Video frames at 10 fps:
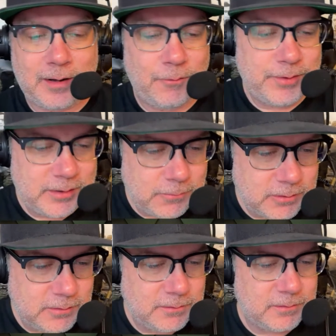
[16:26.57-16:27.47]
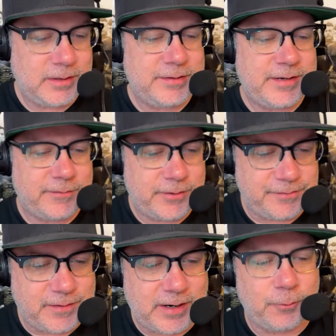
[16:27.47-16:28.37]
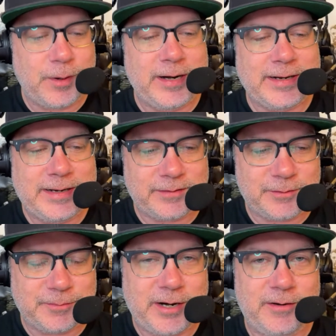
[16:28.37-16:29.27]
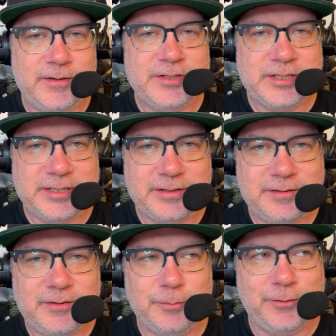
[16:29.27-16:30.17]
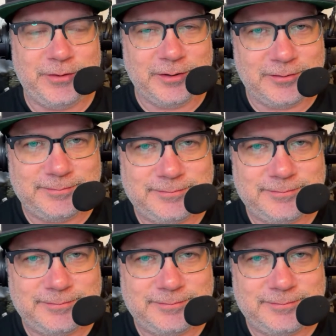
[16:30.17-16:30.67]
We will endeavor to find a way to get some Carry the G to Brazil.